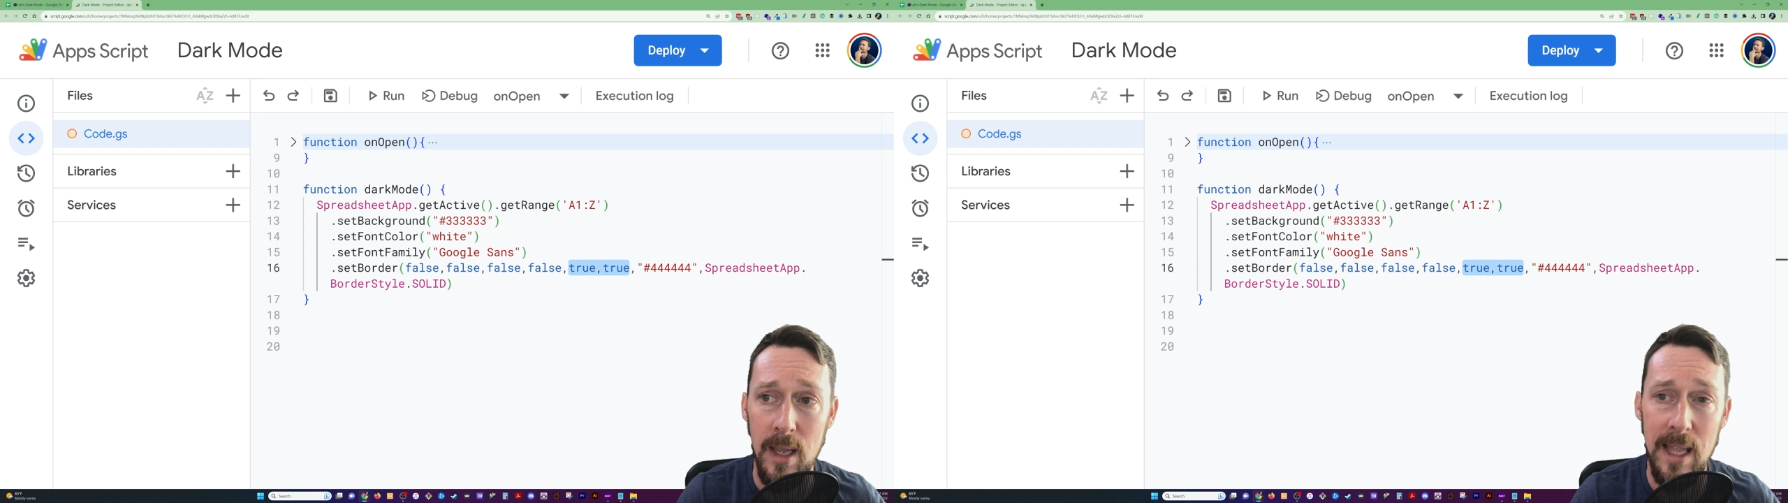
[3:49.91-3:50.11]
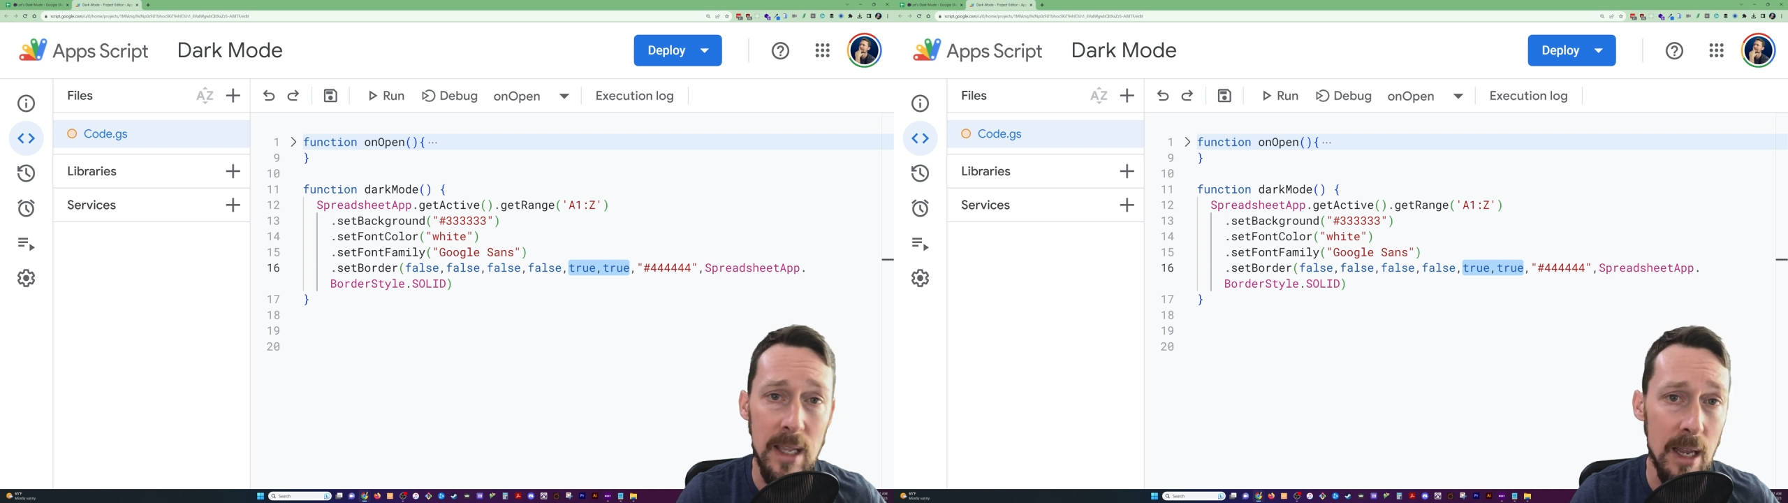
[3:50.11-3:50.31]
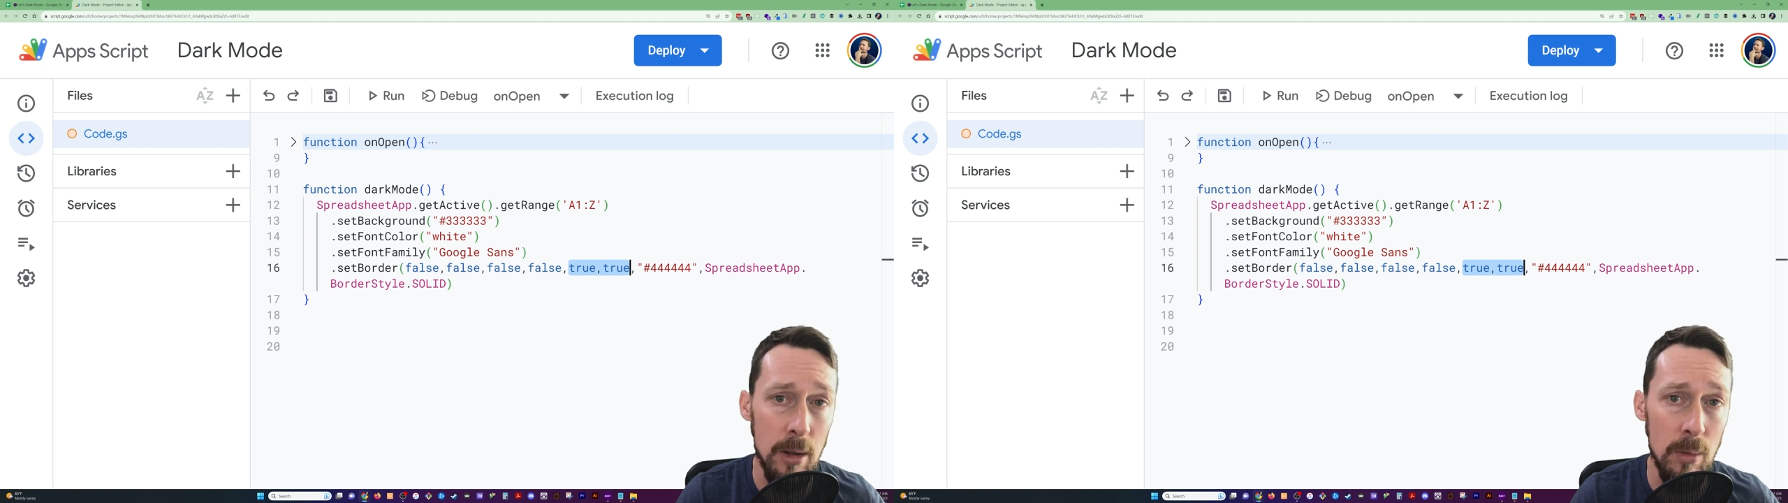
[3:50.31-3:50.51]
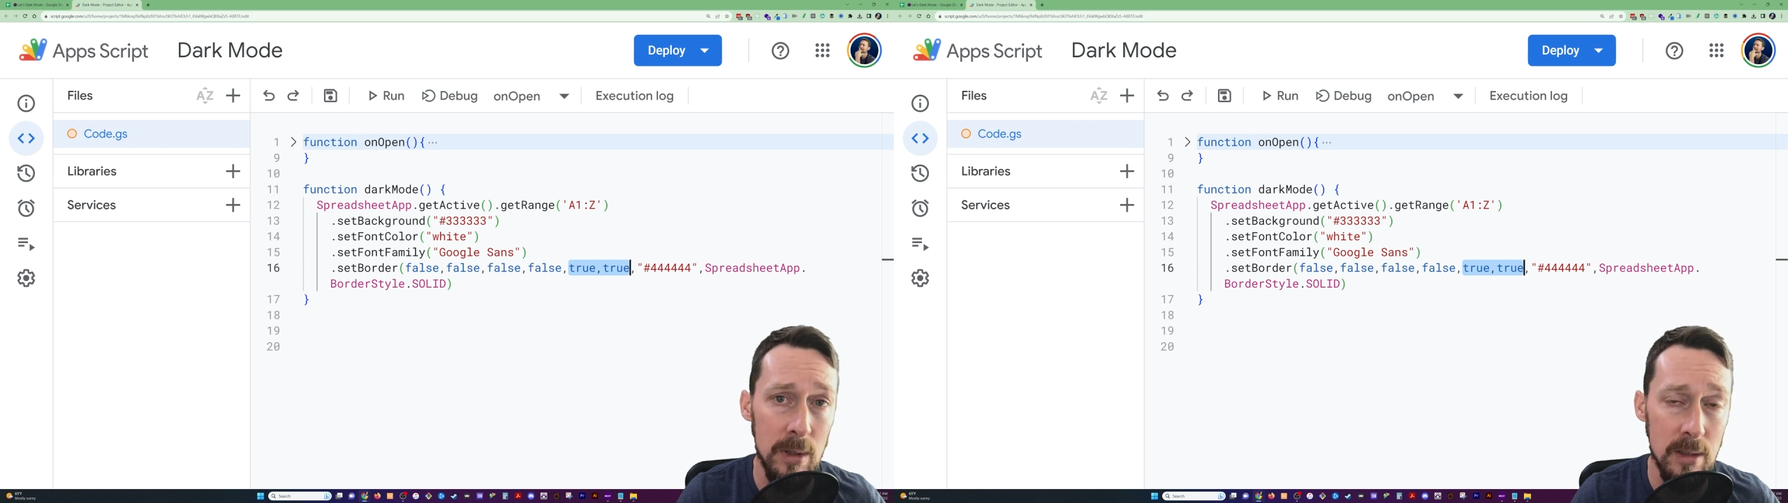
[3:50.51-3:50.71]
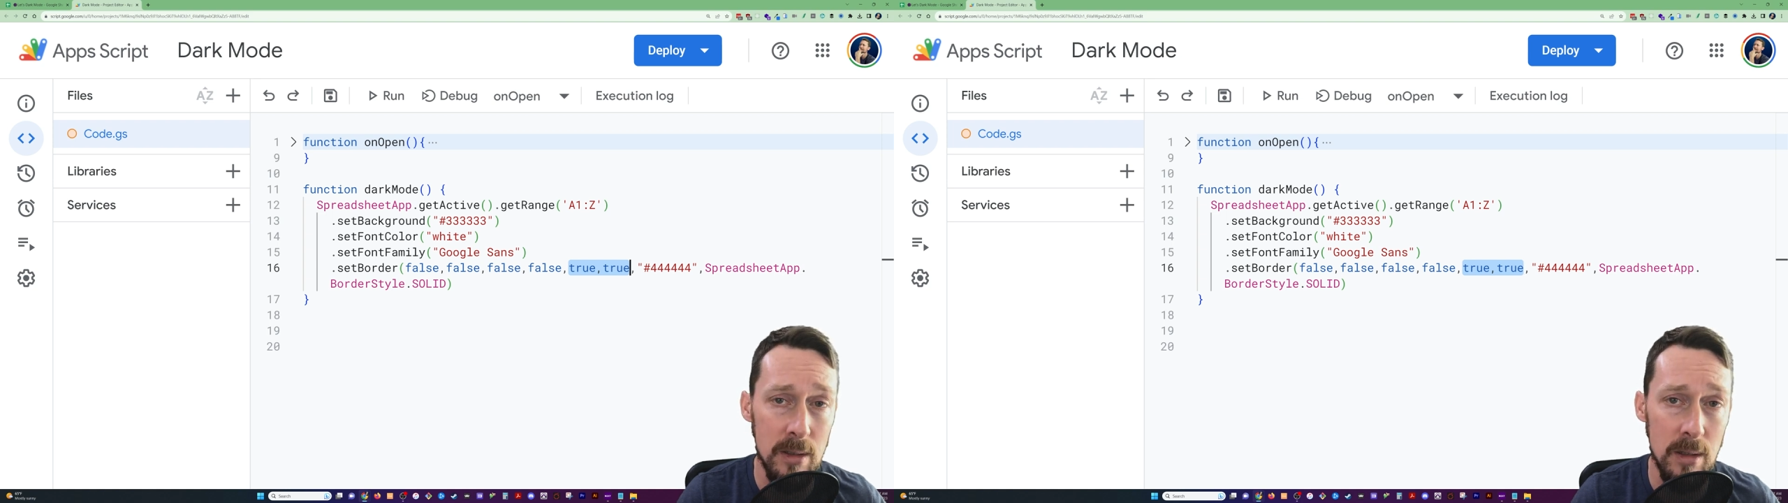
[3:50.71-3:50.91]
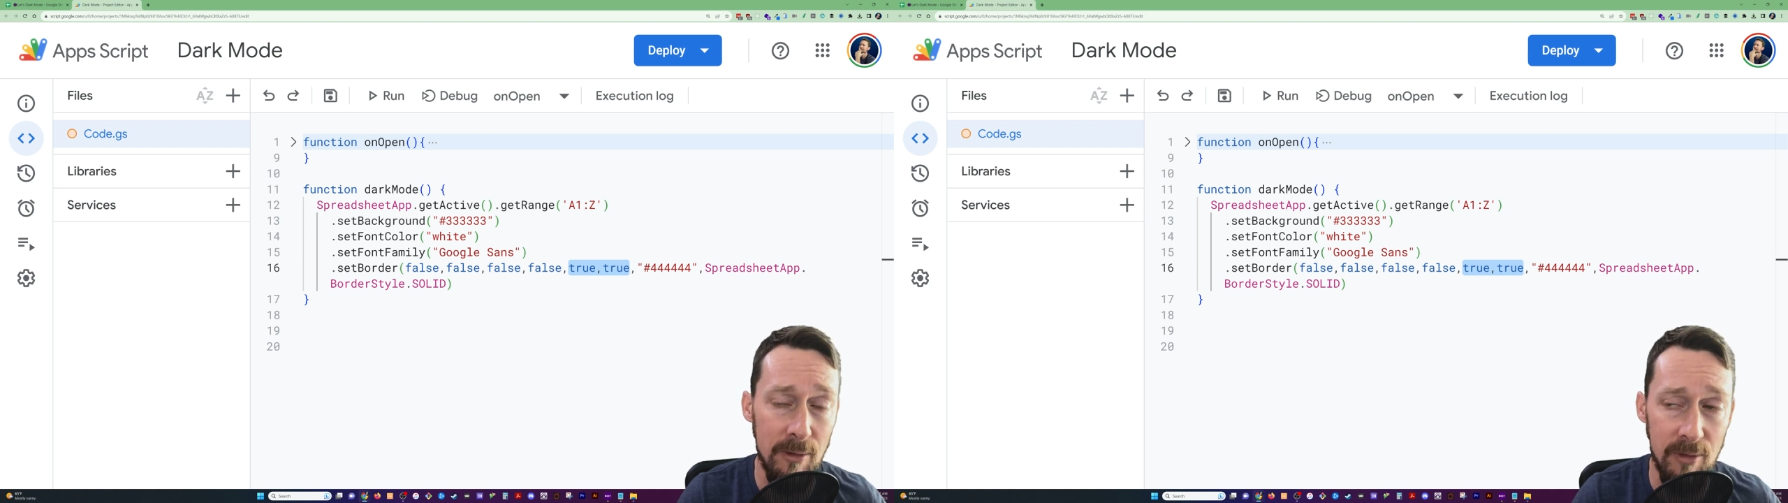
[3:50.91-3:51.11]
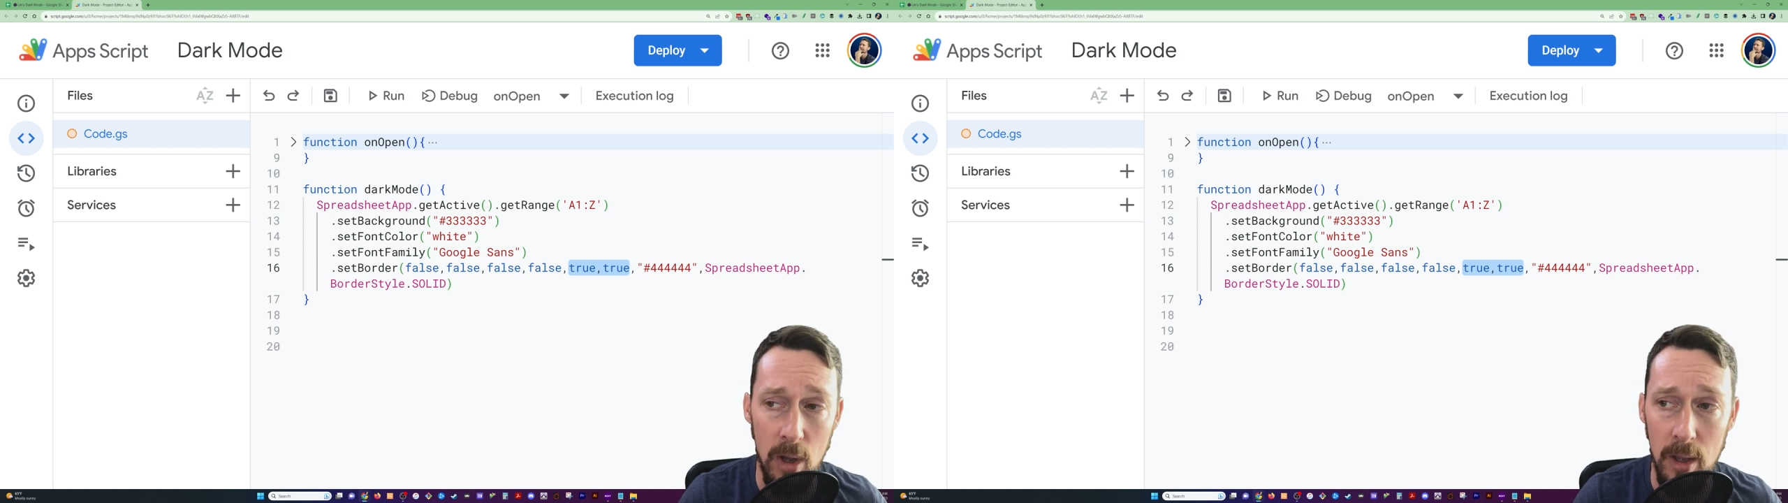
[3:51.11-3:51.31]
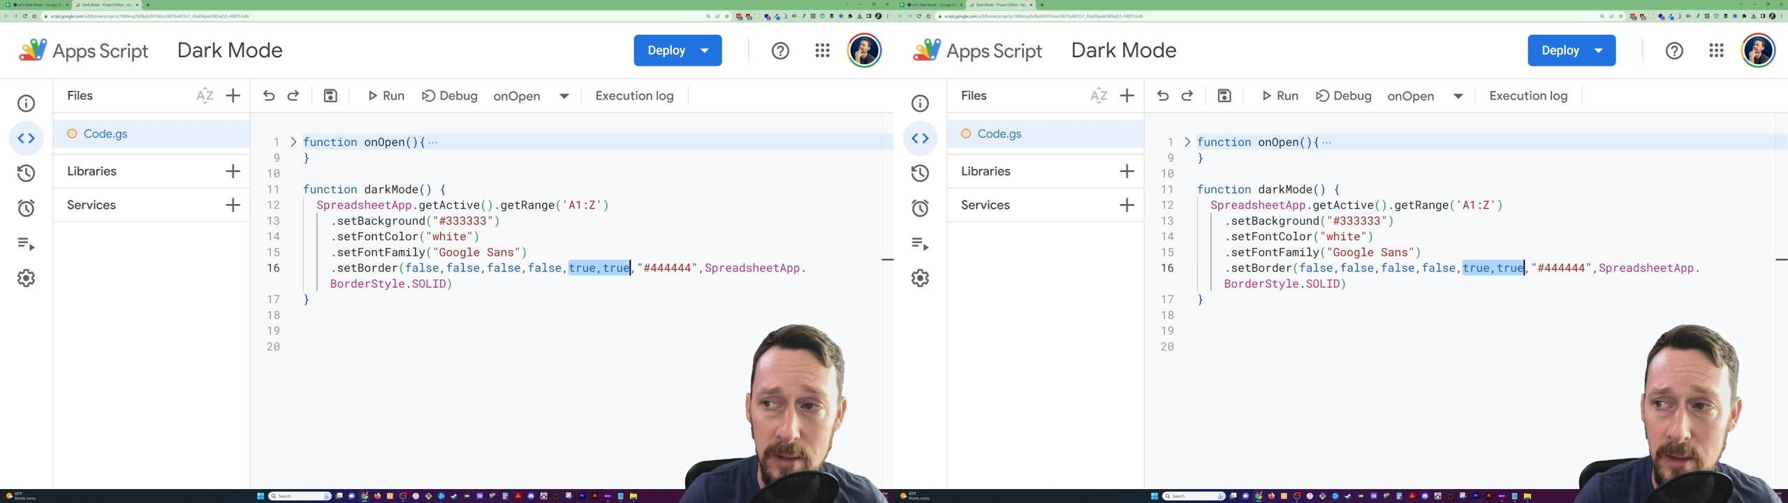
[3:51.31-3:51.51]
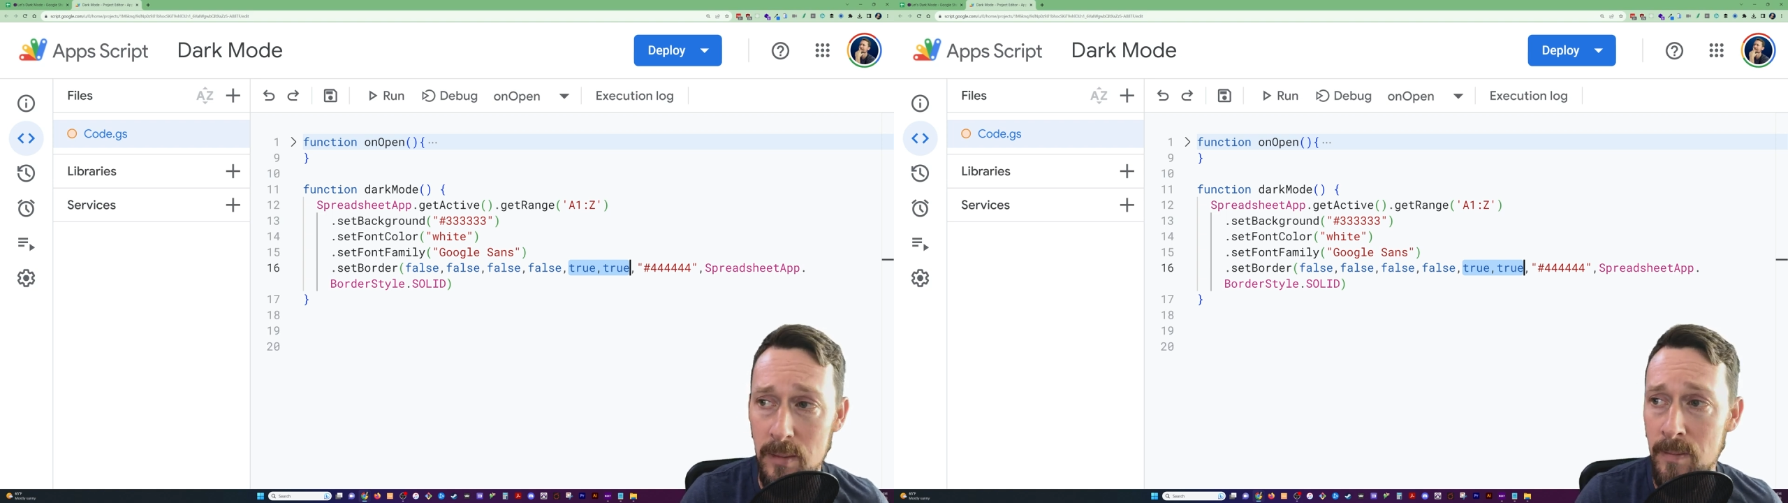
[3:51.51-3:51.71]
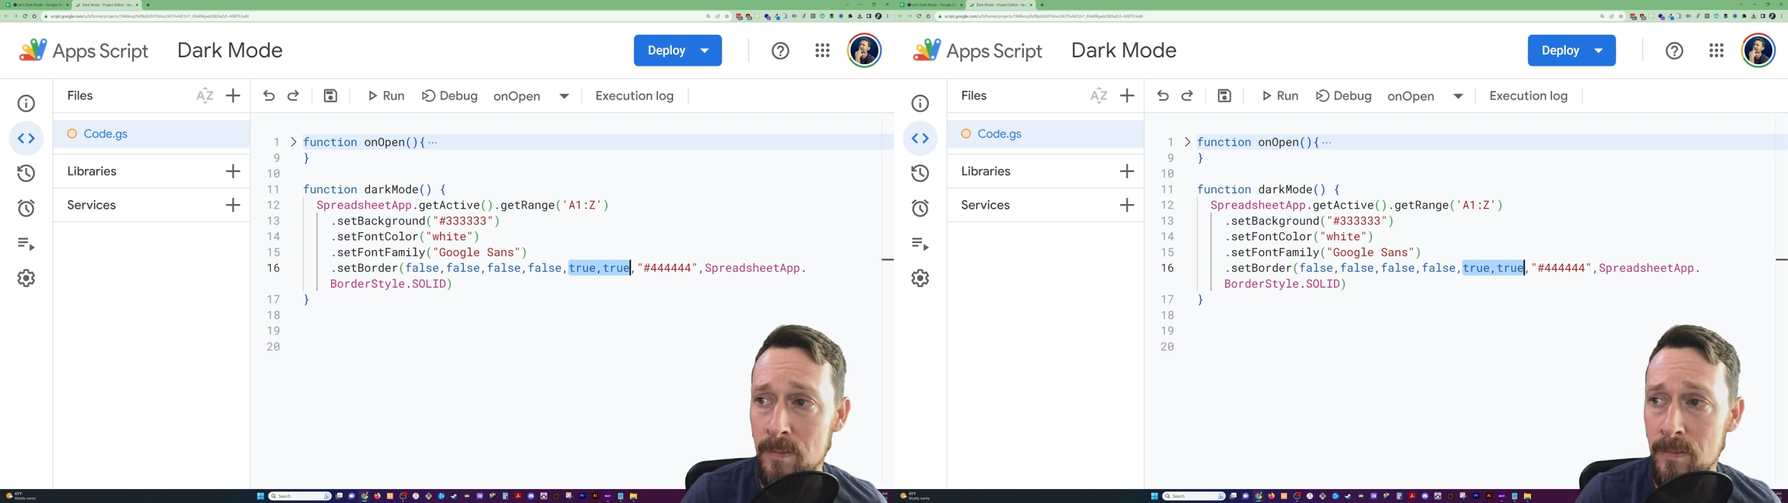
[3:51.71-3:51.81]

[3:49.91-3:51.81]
and the other ones to false.